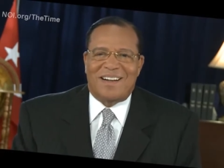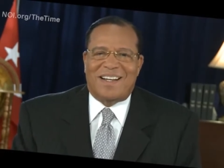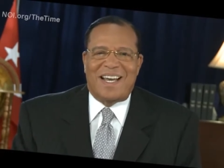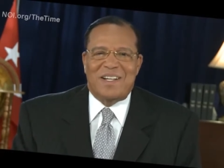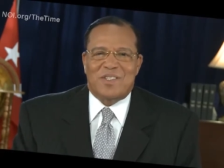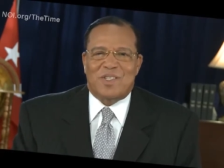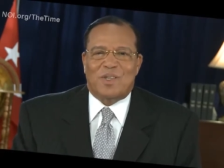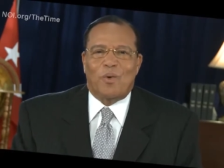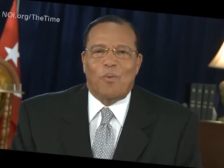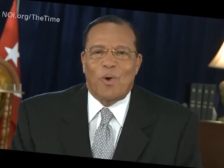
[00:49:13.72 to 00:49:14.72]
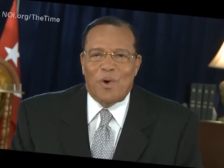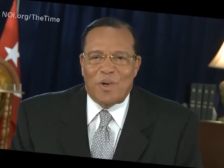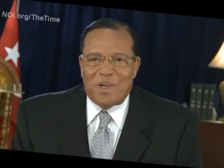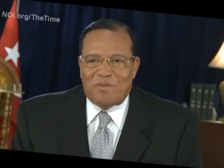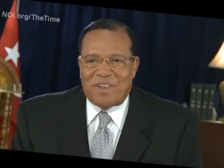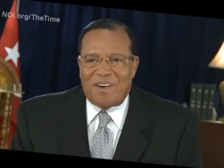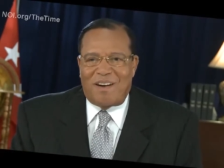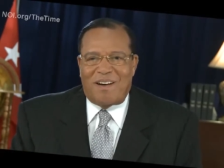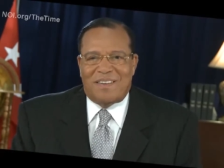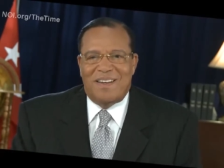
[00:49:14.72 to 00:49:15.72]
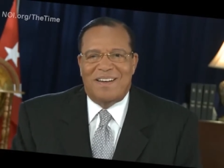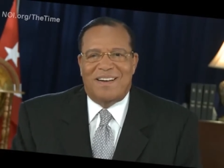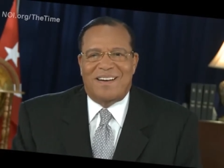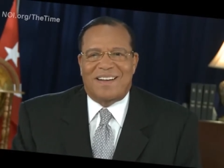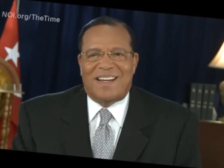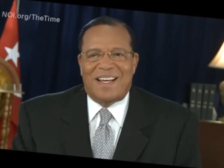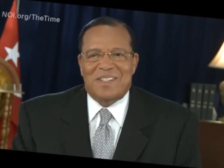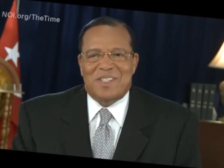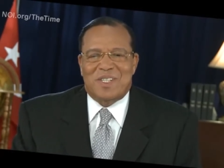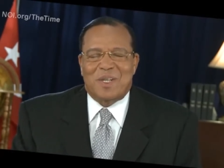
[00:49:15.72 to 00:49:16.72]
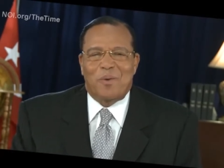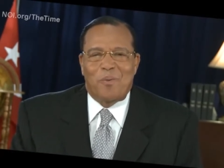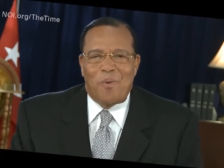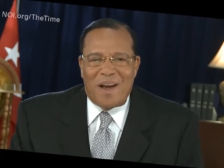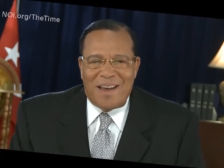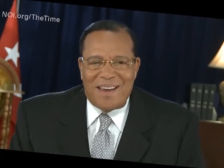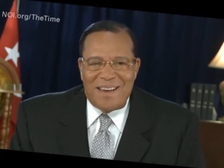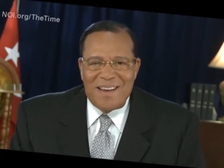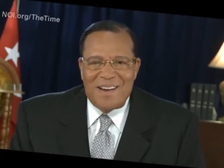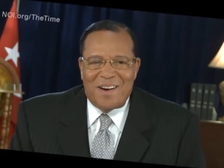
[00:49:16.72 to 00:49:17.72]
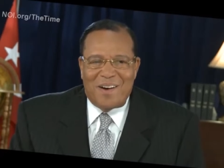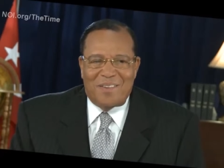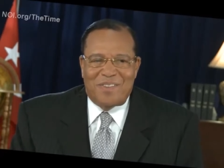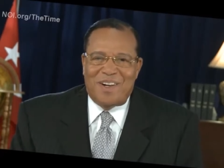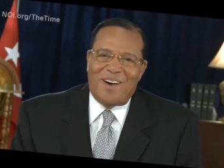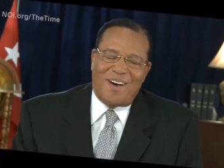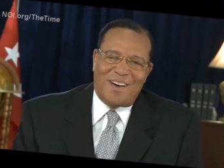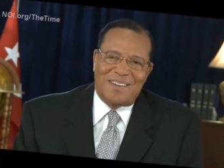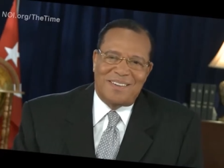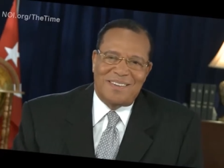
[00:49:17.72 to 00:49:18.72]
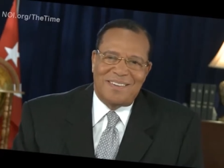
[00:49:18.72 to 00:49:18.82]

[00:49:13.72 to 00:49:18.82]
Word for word: against the Word of God, against the way of God.